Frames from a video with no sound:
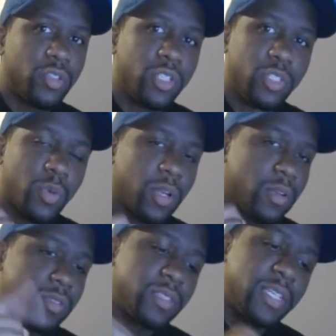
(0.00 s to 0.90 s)
at least one of
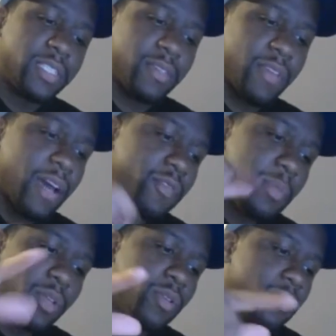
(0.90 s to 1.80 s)
those things. If not for me,
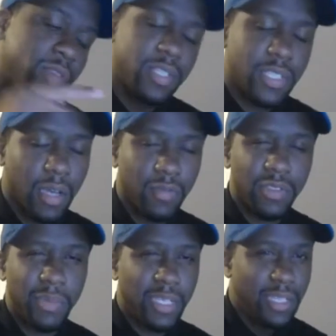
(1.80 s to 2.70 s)
do it for yourself. It's
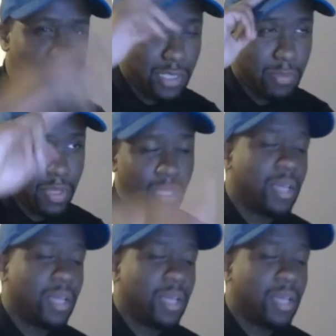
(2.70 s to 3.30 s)
me, DTB.